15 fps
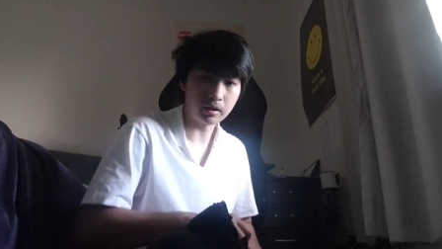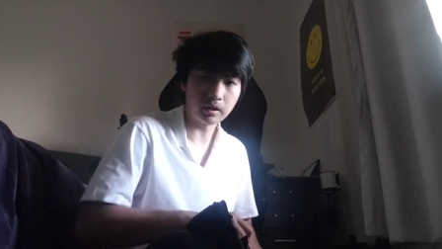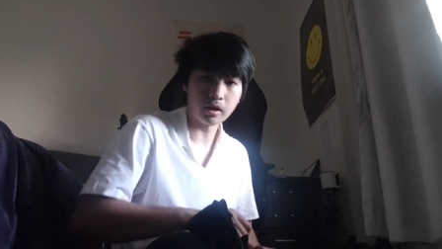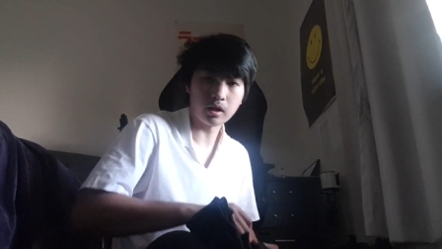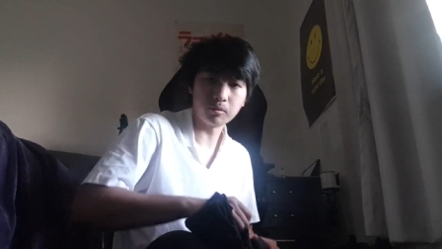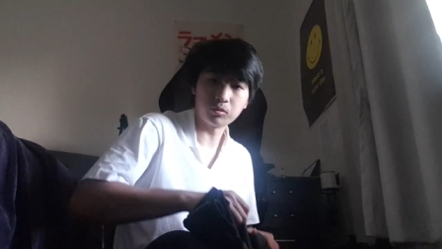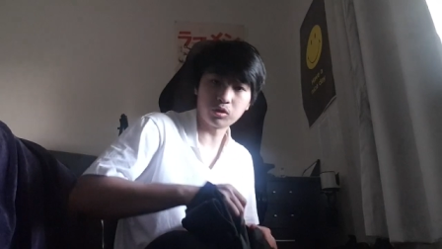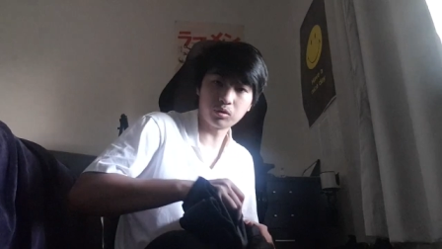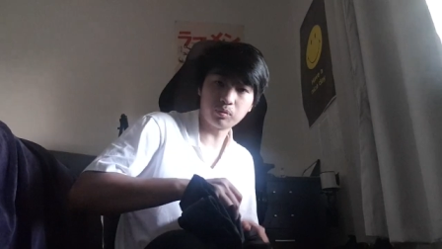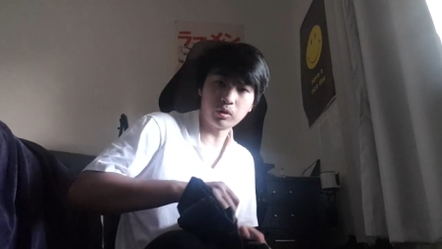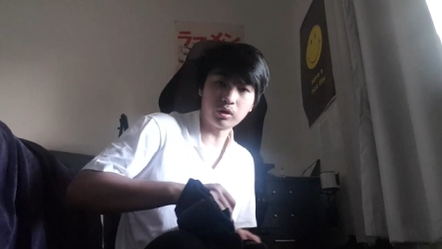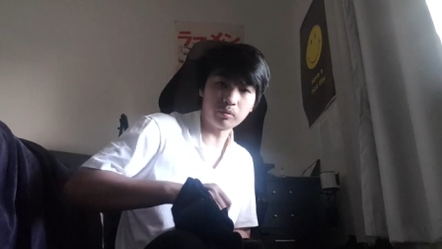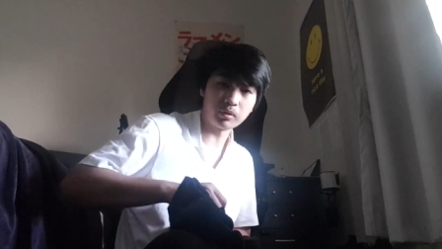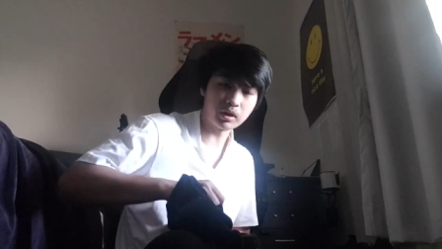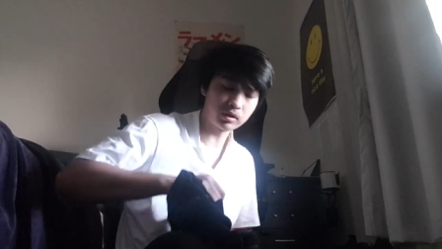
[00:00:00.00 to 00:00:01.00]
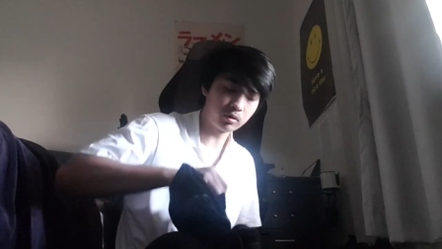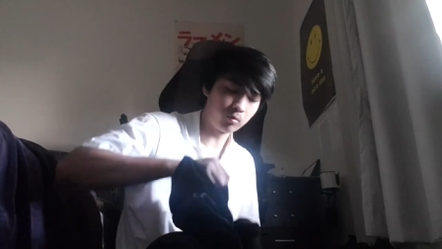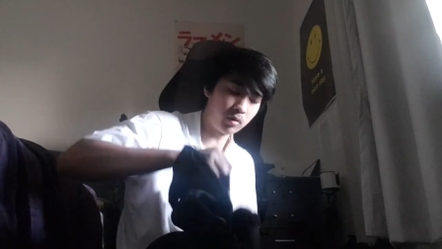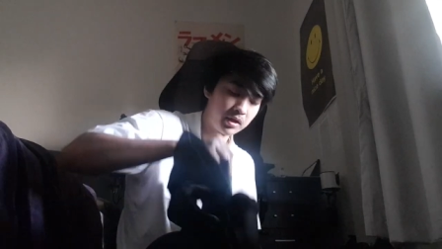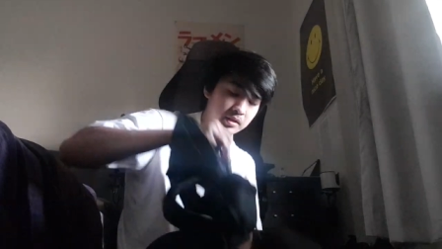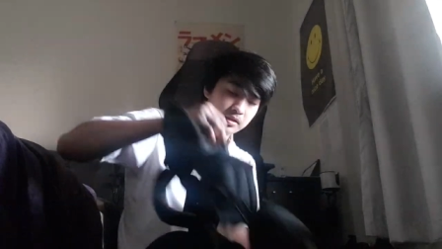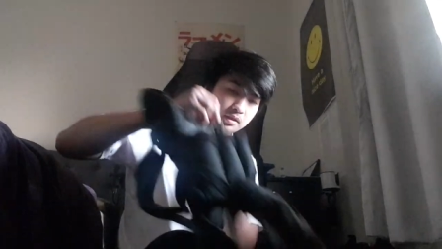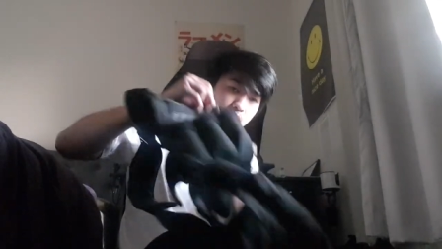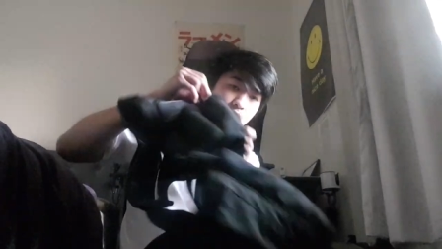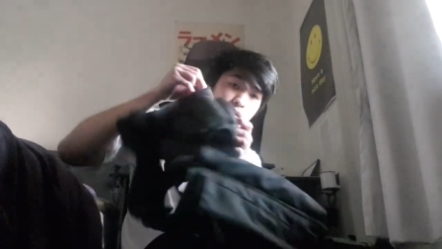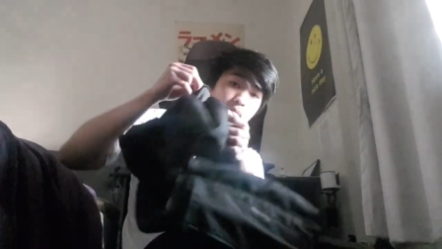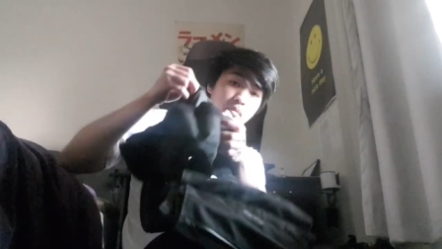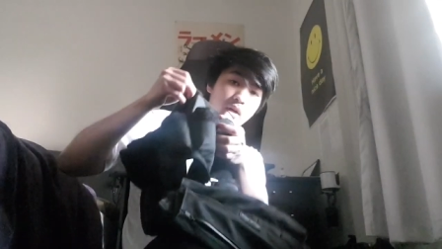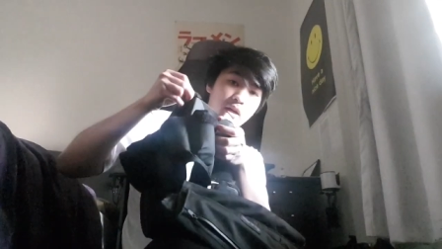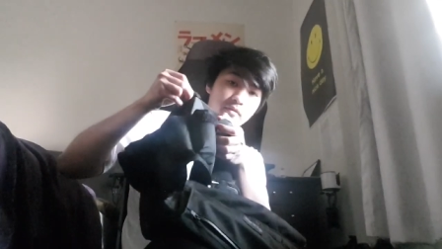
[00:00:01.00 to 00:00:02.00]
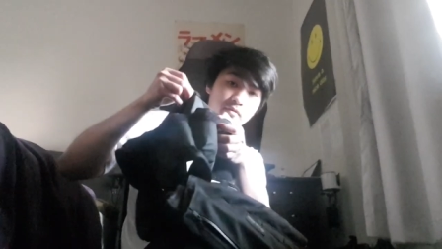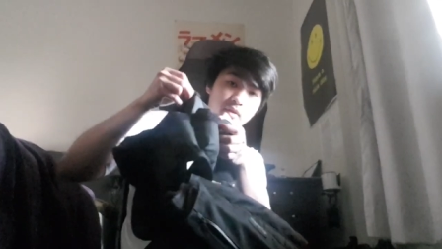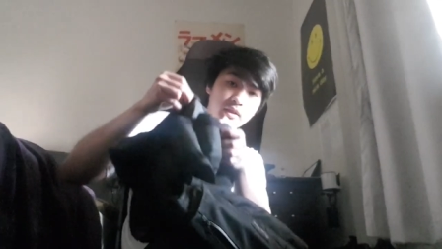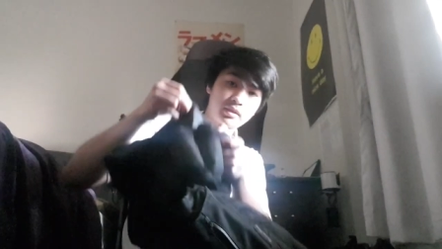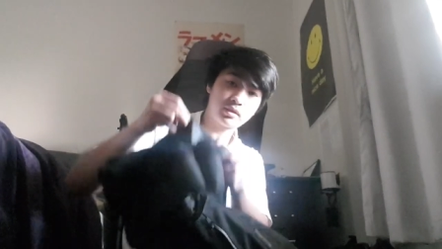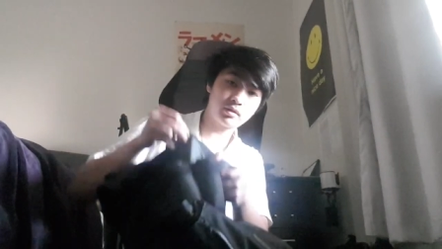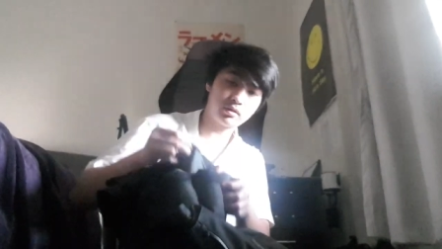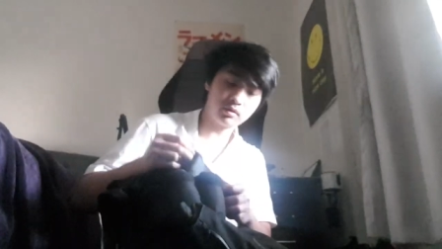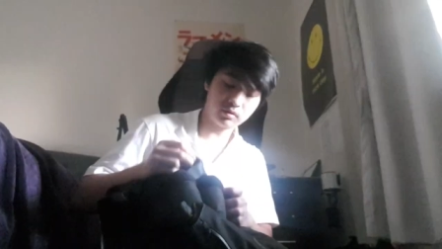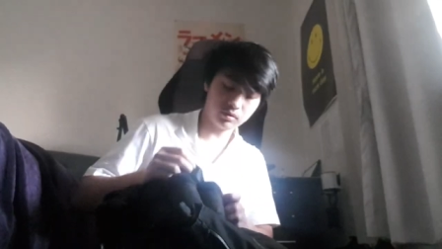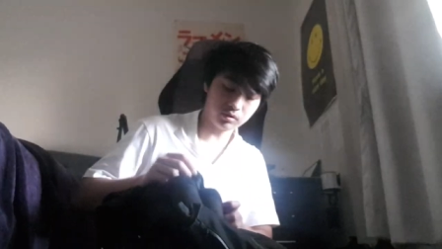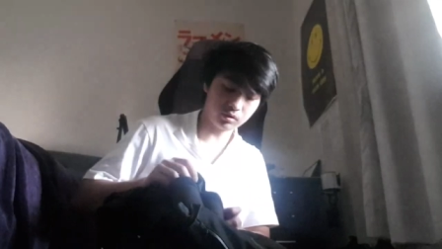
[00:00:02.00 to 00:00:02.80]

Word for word: now I'm just putting back the weights in my vest.